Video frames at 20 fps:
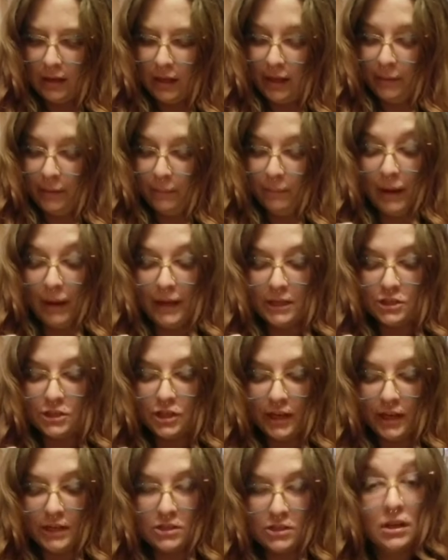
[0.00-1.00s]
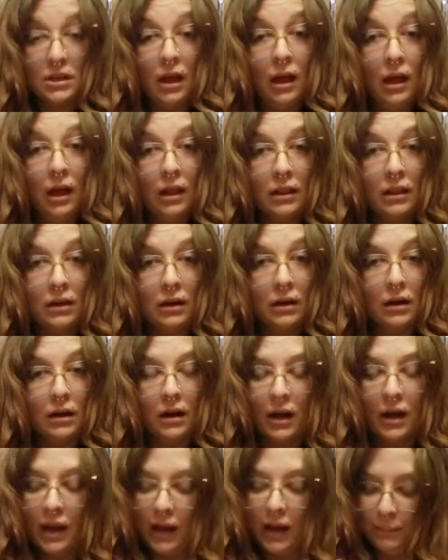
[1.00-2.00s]
It might change
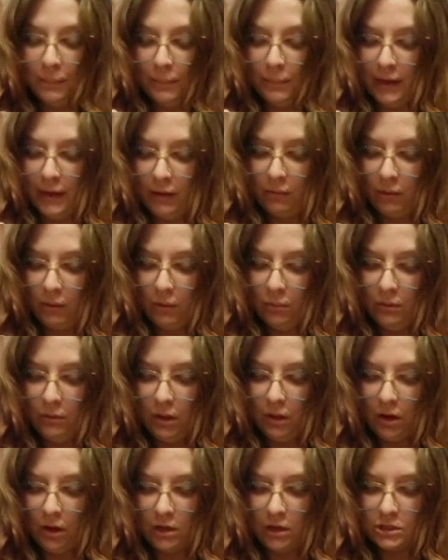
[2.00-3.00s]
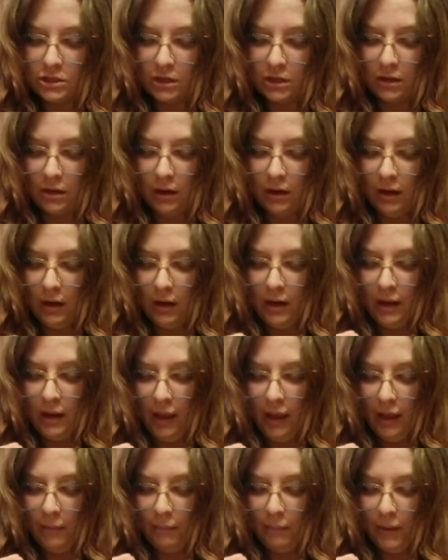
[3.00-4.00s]
color, it might grow larger,
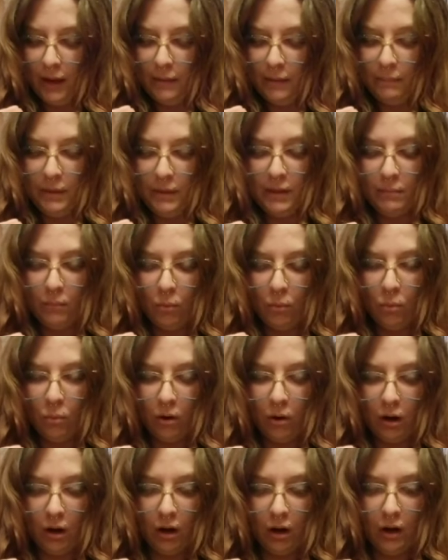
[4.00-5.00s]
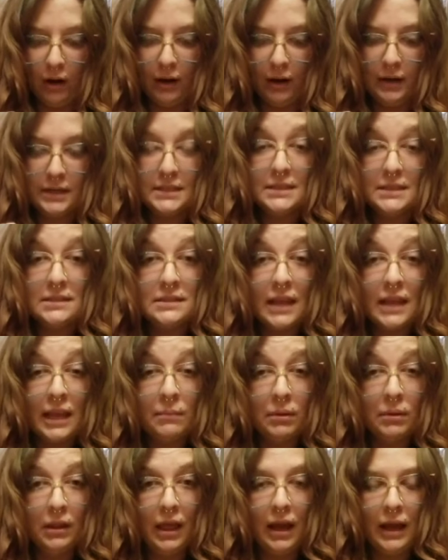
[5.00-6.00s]
it might be more
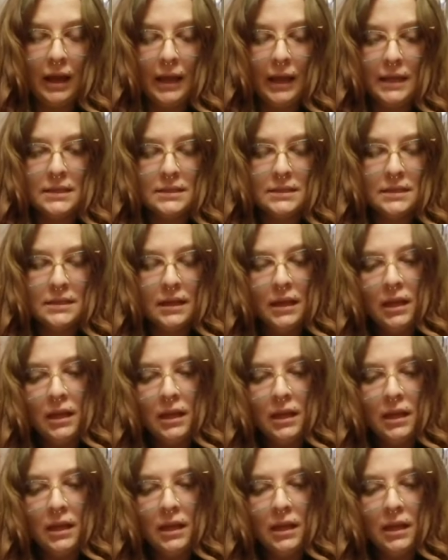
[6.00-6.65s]
stabilized.